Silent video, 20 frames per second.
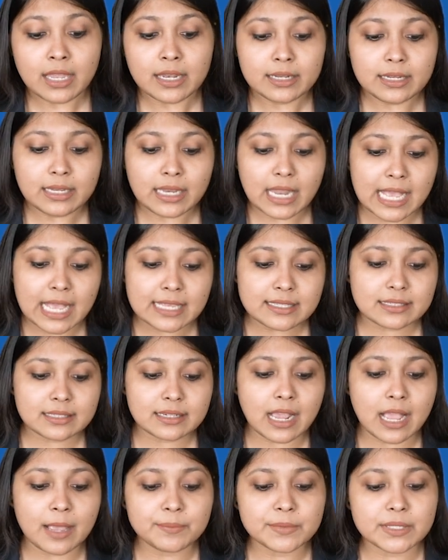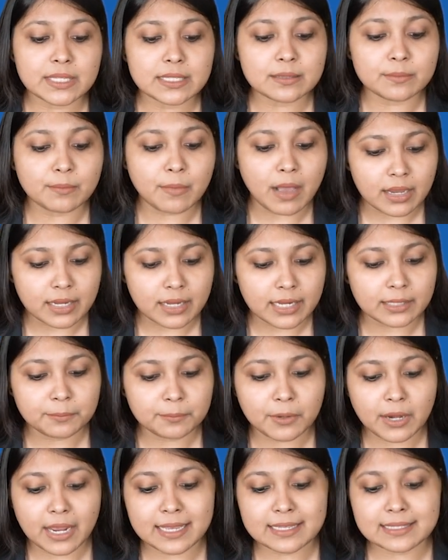Last comes is
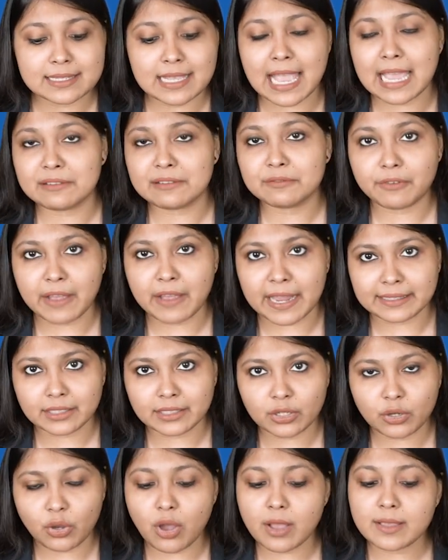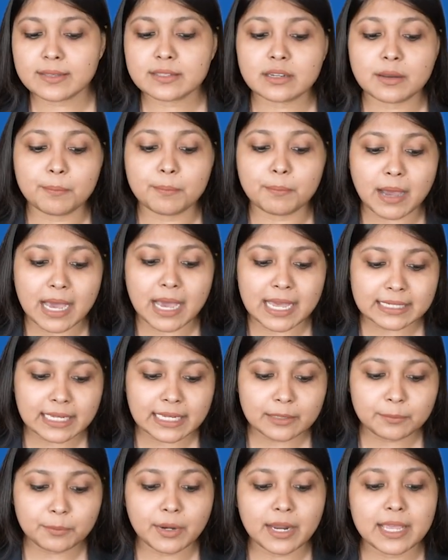market price and factor cost.
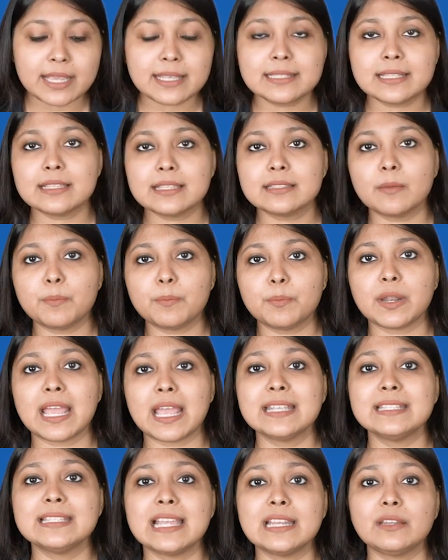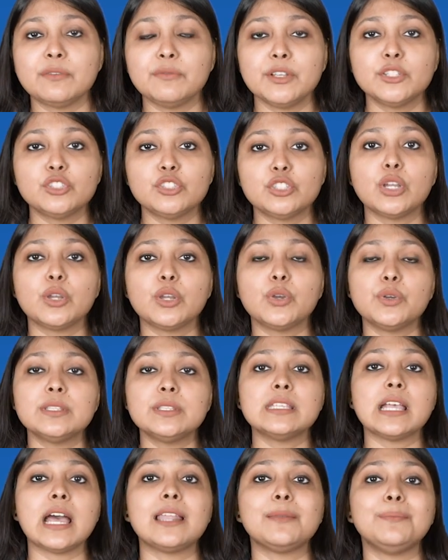Market price is the price at which the
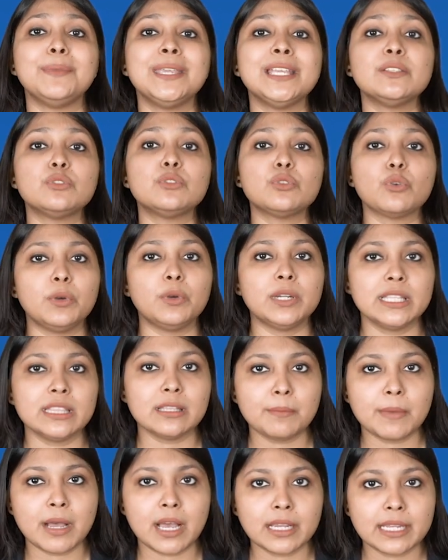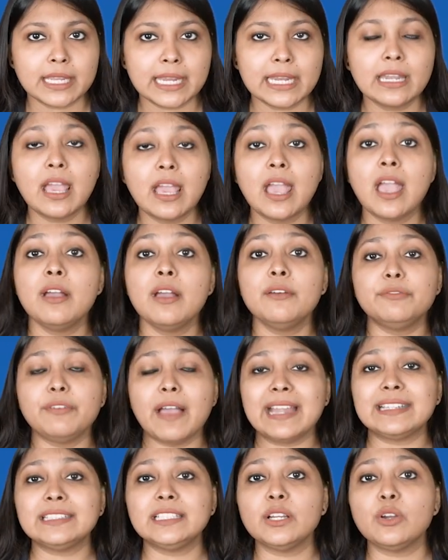goods are being sold in the market.
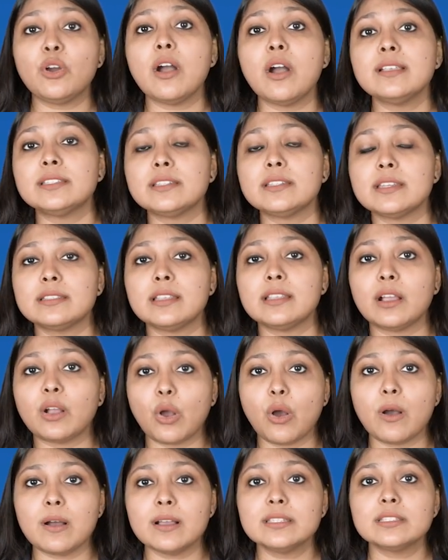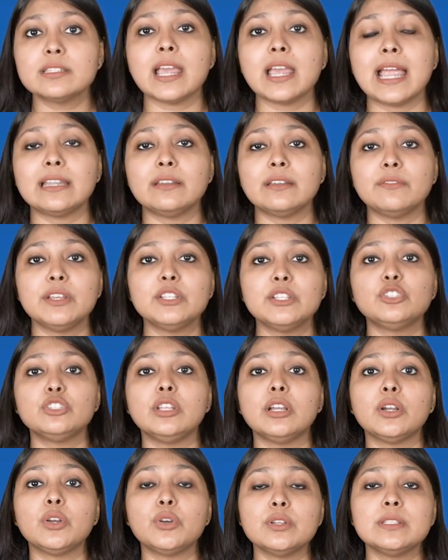Factor cost is the cost at which
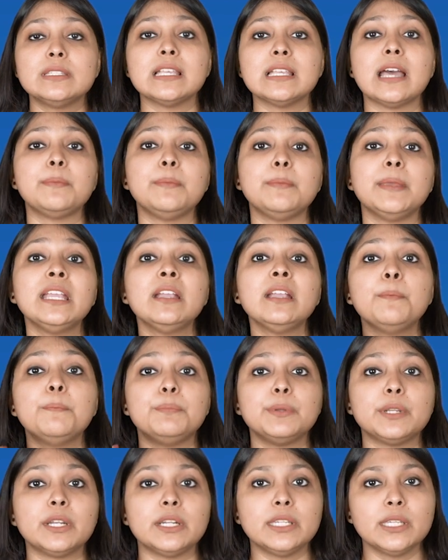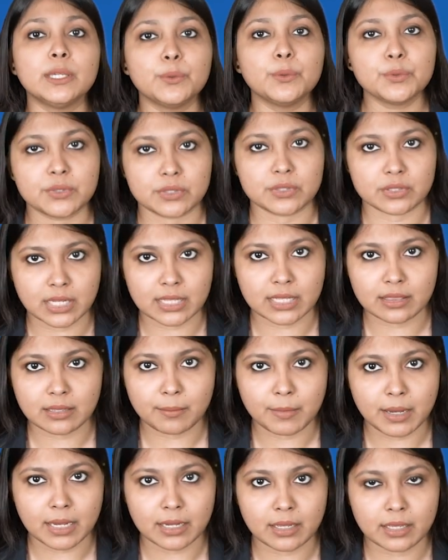the goods are being produced in
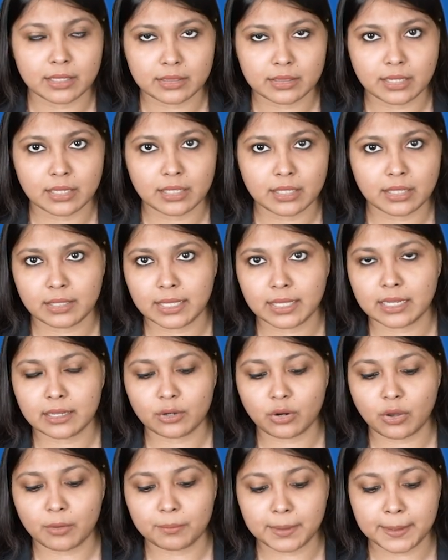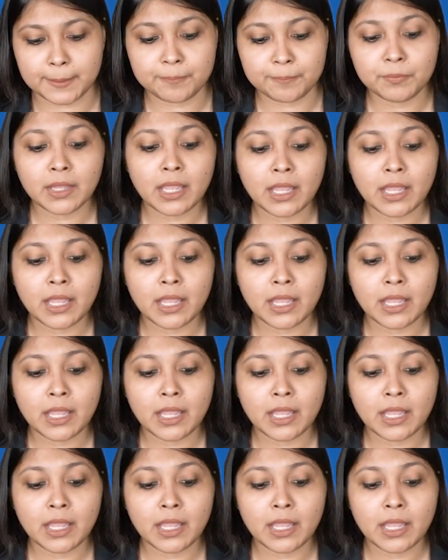the, in the economy.